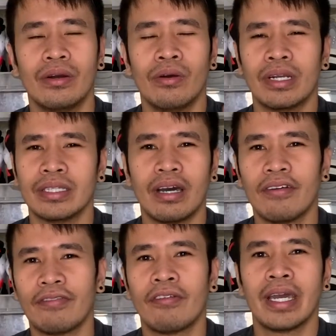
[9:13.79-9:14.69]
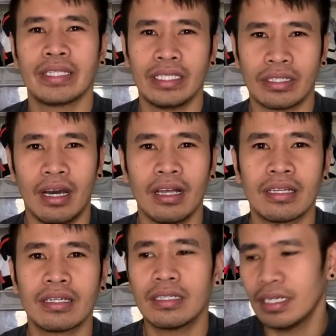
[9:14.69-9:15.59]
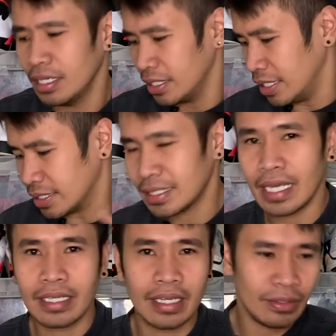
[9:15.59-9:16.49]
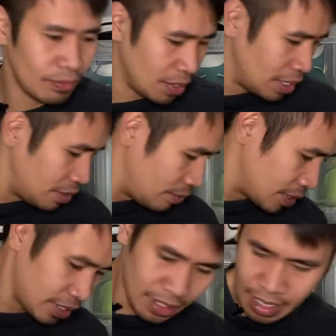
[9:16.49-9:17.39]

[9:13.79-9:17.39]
or an off-white in color. The second one, which